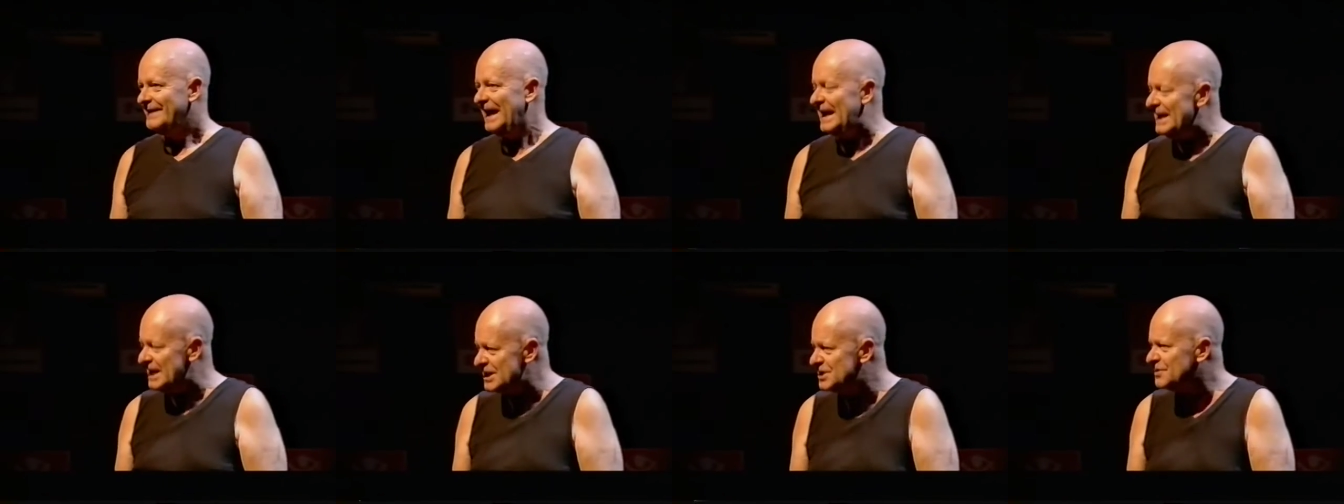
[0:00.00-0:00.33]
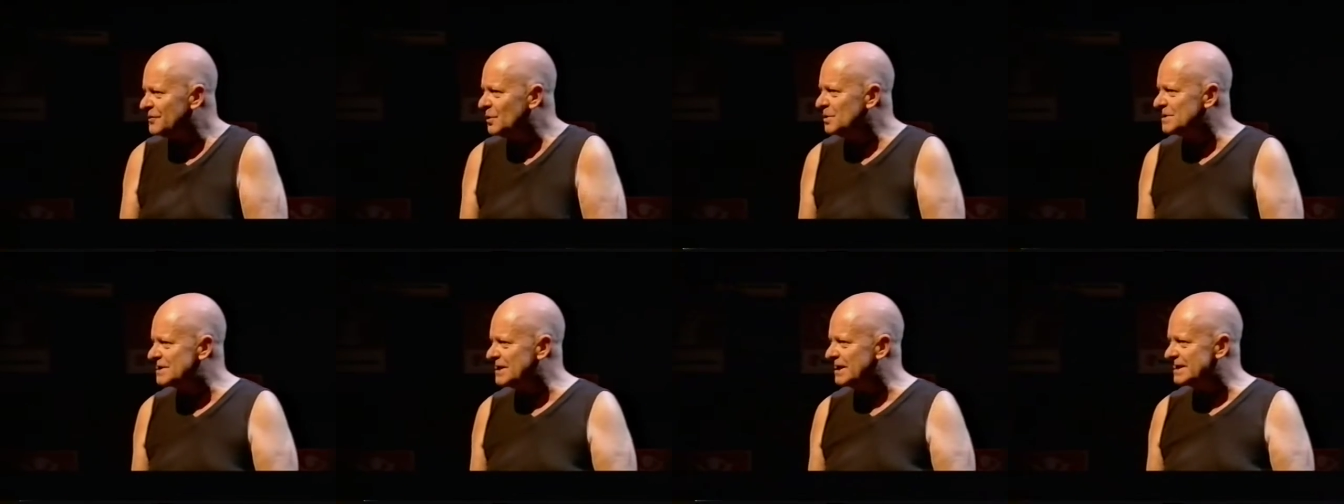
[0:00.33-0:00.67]
And yes,
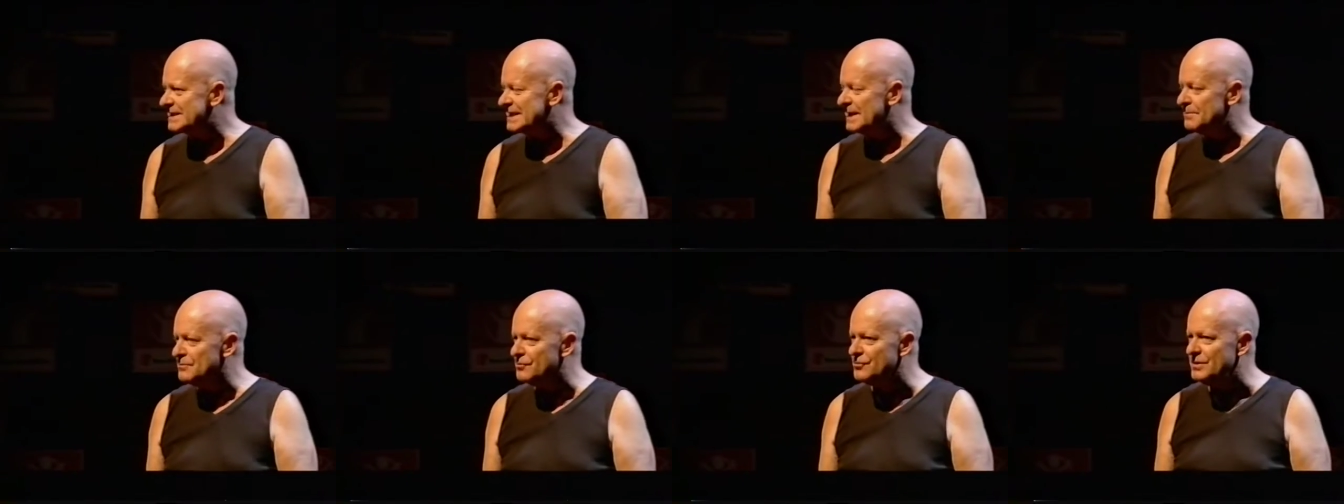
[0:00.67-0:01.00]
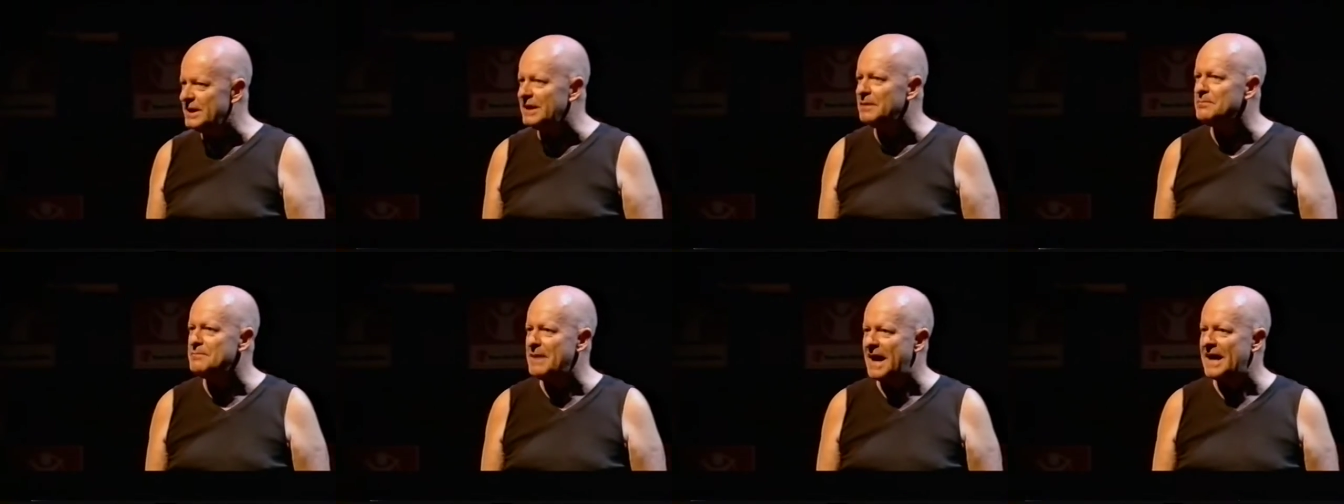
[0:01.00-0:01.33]
of course, there are some
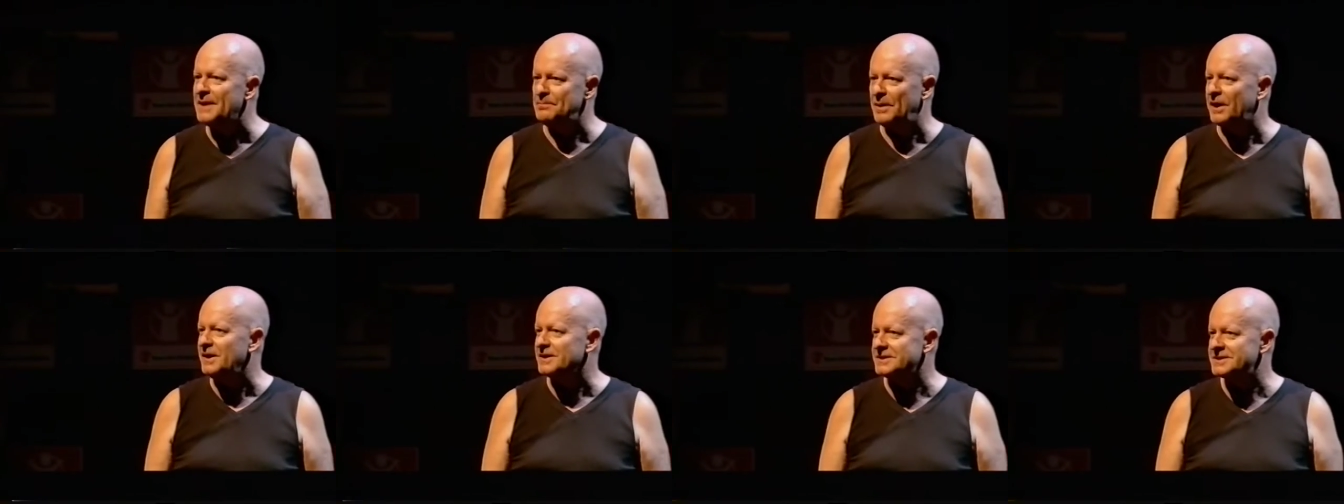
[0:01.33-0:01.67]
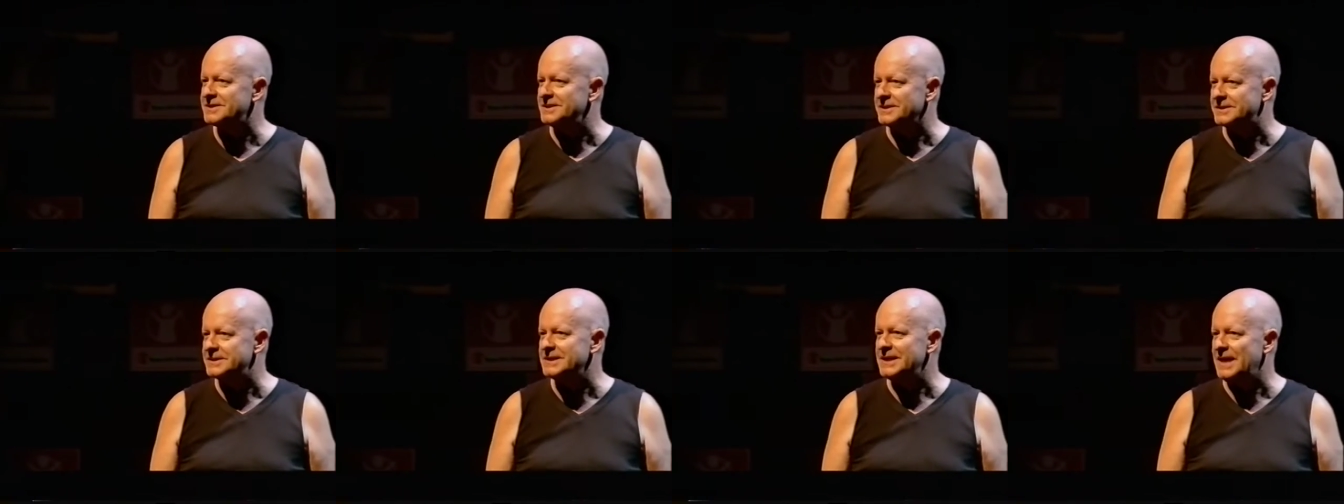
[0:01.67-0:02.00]
real mad
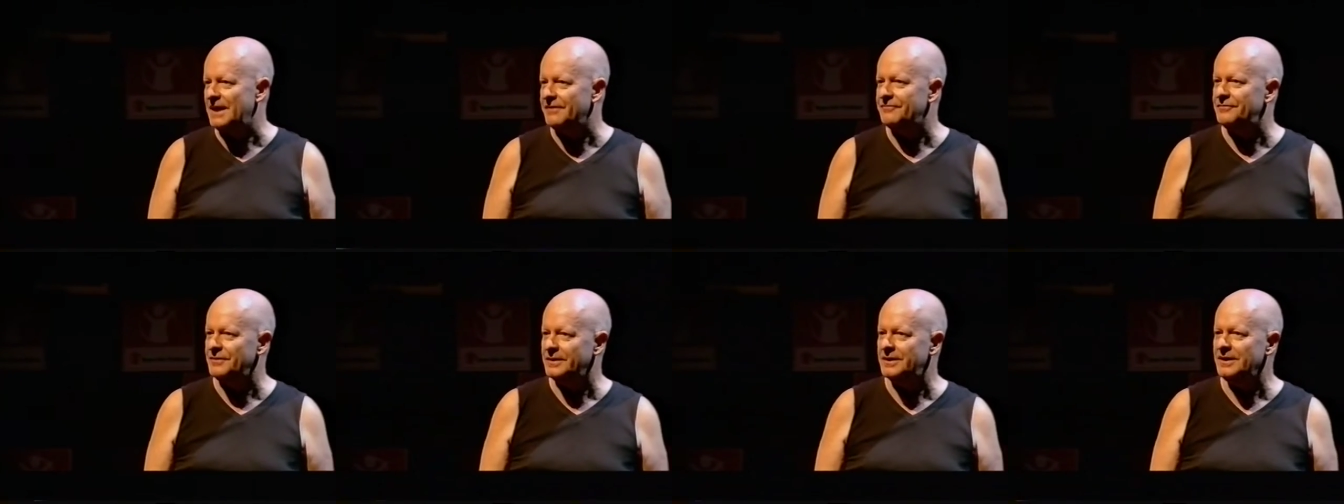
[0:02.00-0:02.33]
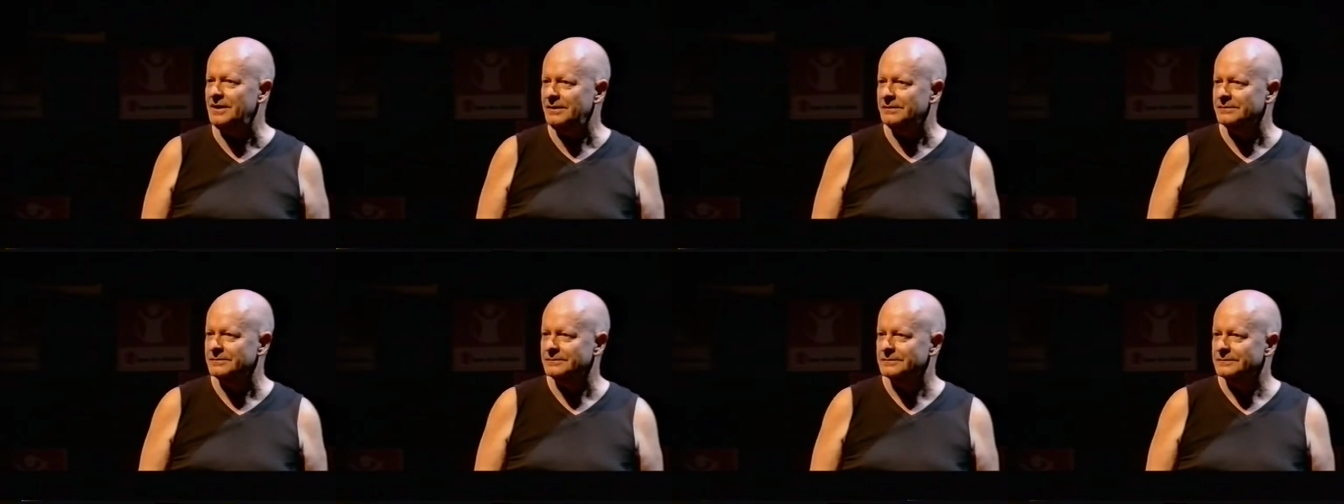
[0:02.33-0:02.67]
bastards in
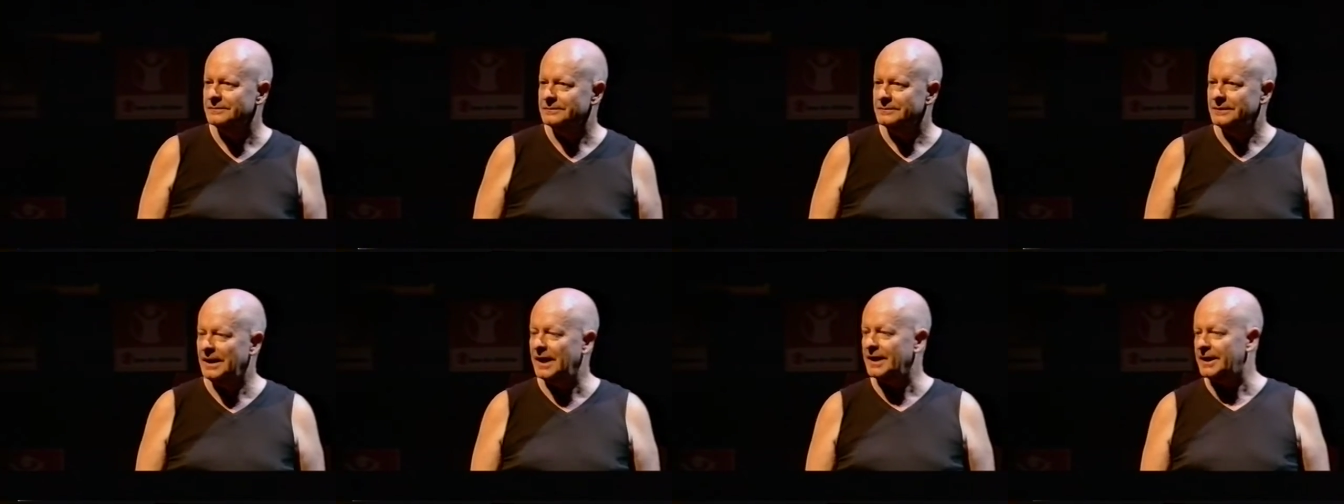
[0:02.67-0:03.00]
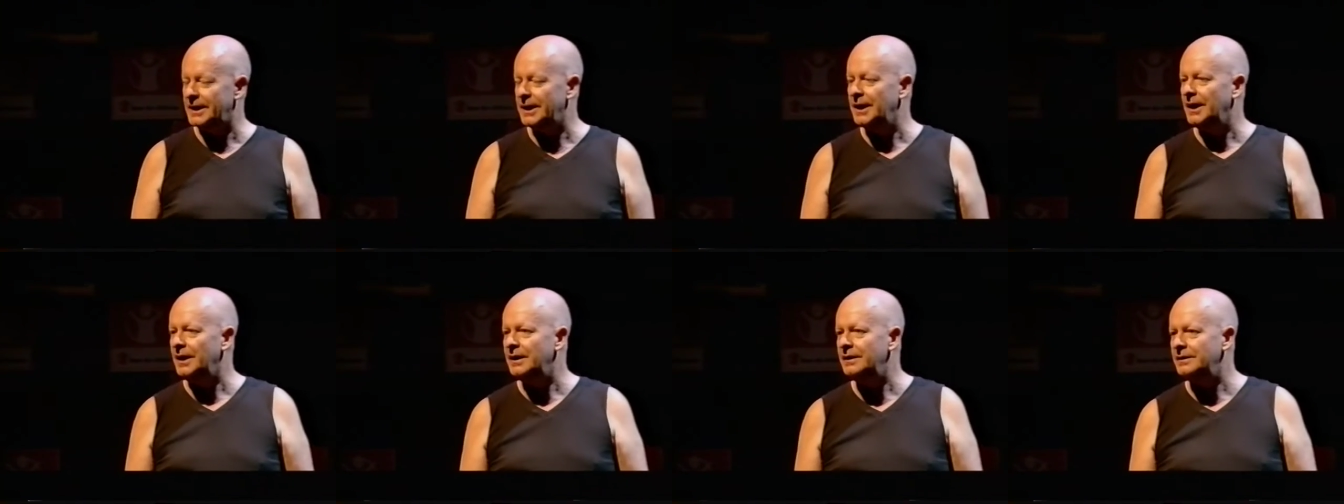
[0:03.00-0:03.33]
Africa,
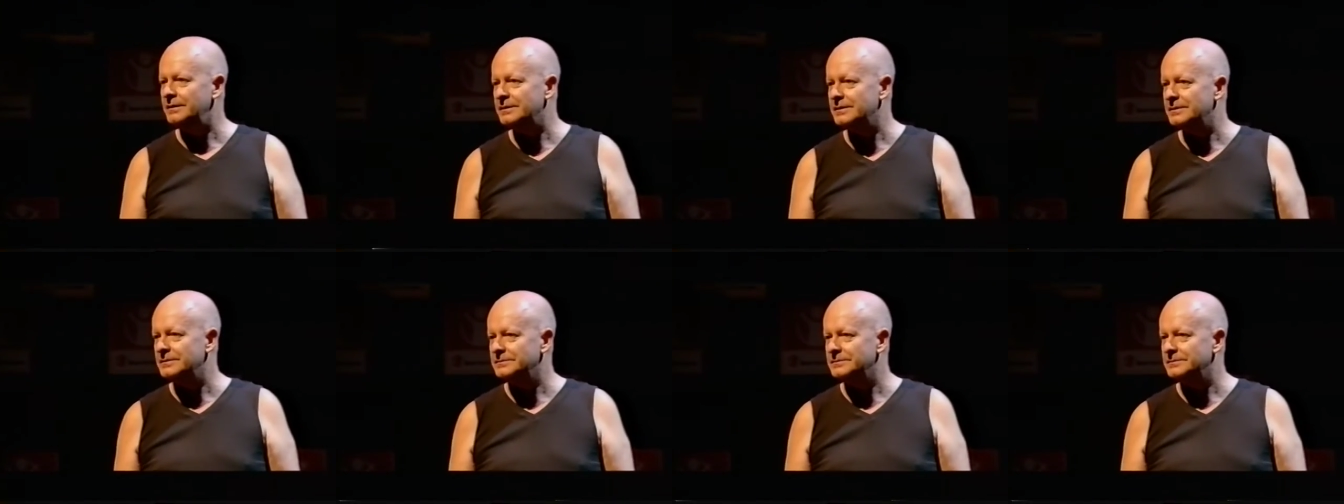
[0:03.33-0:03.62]
like here.